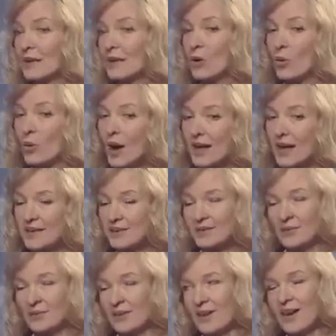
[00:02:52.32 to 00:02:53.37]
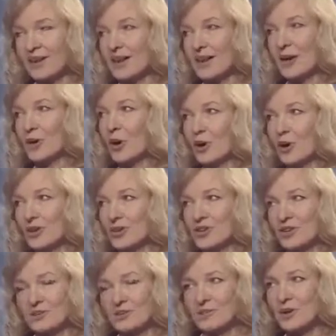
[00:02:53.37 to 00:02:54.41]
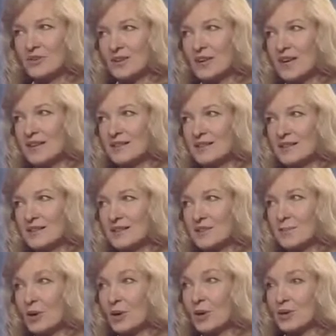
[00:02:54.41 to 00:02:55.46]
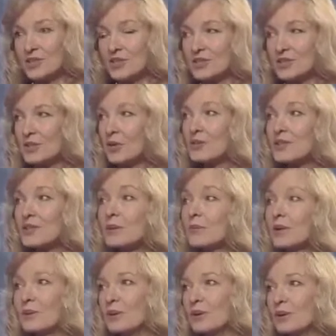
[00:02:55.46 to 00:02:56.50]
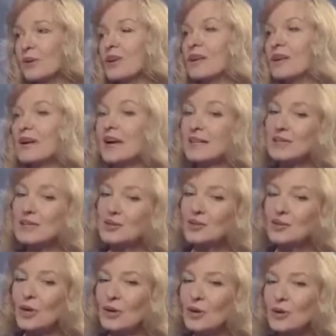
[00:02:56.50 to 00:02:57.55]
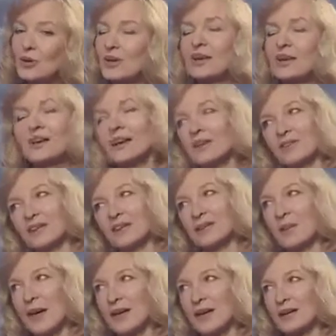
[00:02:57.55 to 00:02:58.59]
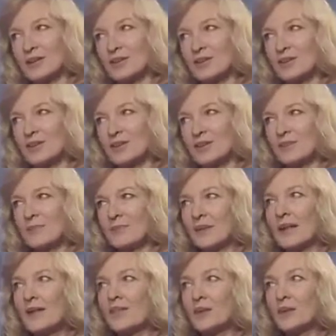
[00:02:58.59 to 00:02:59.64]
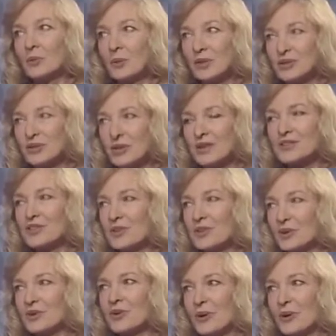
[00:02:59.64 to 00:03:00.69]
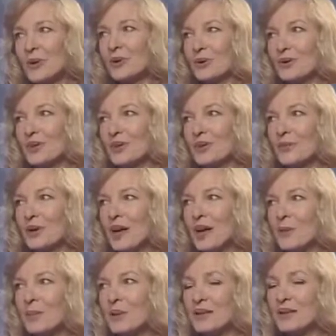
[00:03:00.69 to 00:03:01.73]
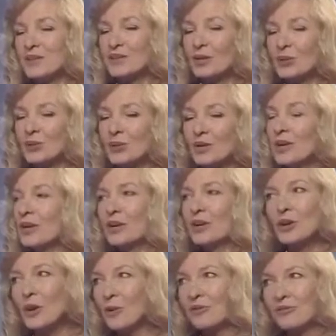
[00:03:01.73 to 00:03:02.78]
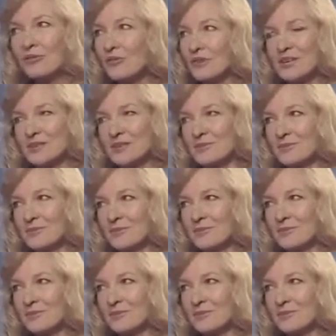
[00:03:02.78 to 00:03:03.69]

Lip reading: quite without our knowledge in most cases, because it's so subliminal and so cleverly packaged that we just don't know that we are being sold no freedom.